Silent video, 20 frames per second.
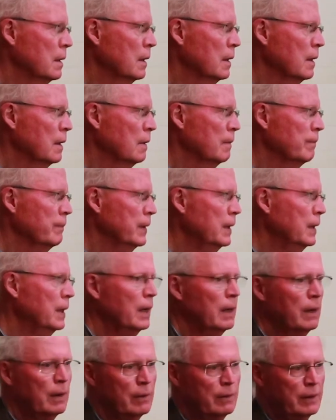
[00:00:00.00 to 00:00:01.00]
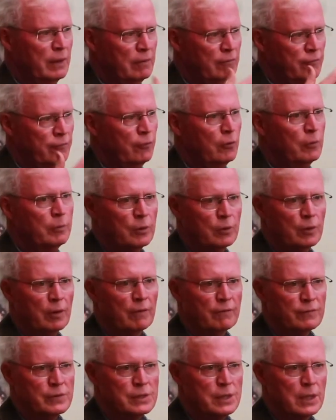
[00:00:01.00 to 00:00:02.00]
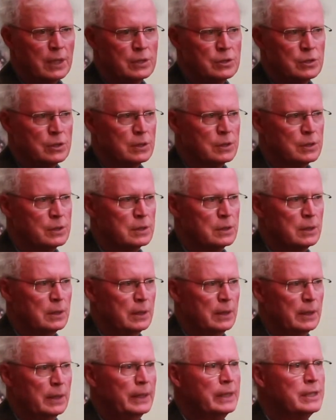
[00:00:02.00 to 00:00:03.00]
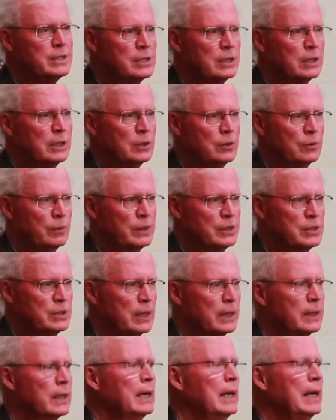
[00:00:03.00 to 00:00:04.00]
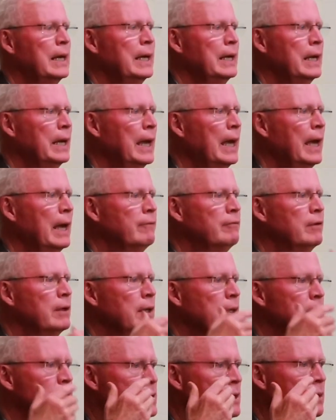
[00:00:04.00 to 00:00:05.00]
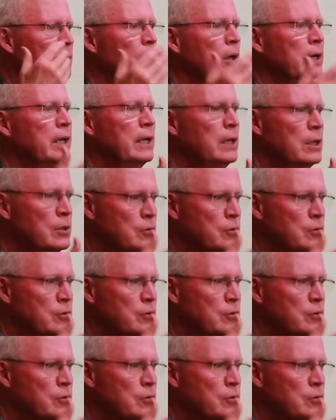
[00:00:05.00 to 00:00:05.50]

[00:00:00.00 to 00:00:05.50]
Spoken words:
in our informal conversations, listening to each other. Having someone